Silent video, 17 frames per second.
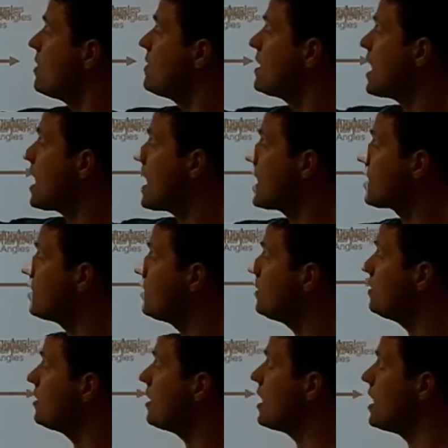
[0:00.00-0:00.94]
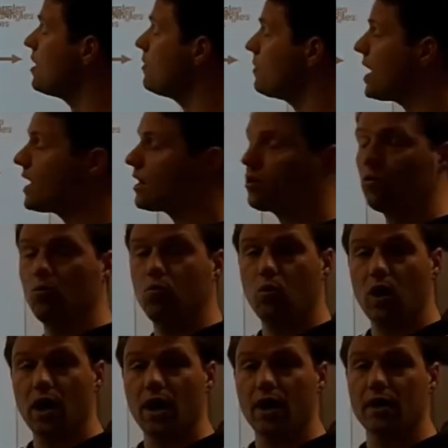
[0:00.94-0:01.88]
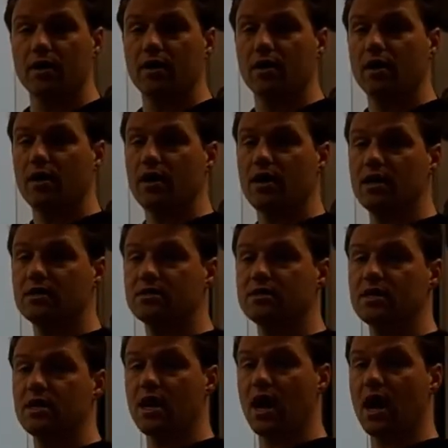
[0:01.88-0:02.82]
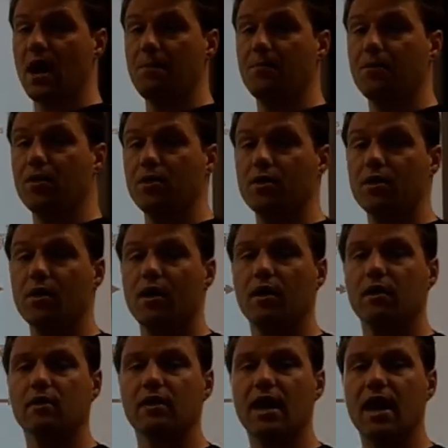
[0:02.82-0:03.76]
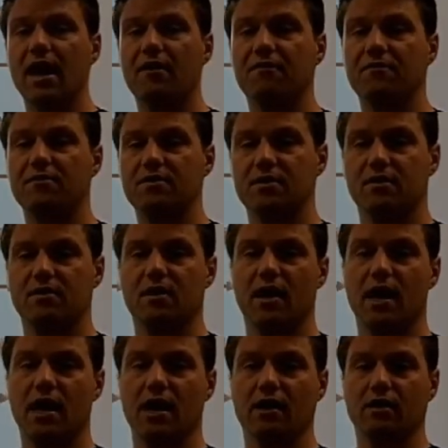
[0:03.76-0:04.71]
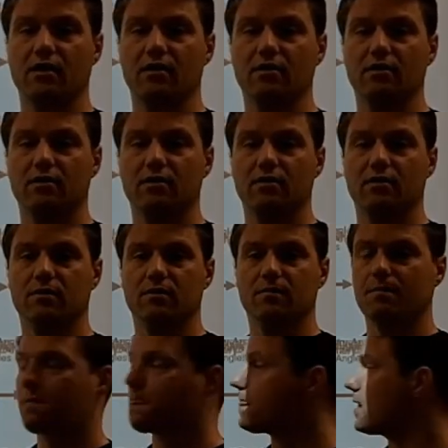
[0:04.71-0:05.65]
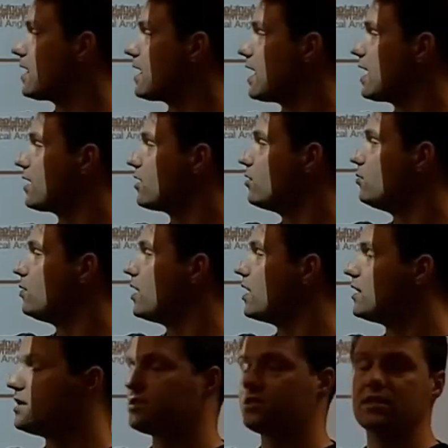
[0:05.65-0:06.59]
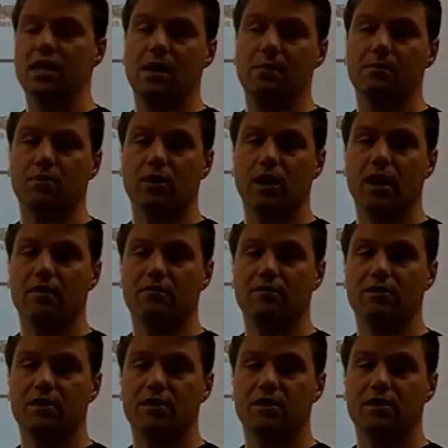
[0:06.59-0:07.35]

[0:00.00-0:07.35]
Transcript: The angle, angle 1 is the upper left angle. Angle 1 is the upper left.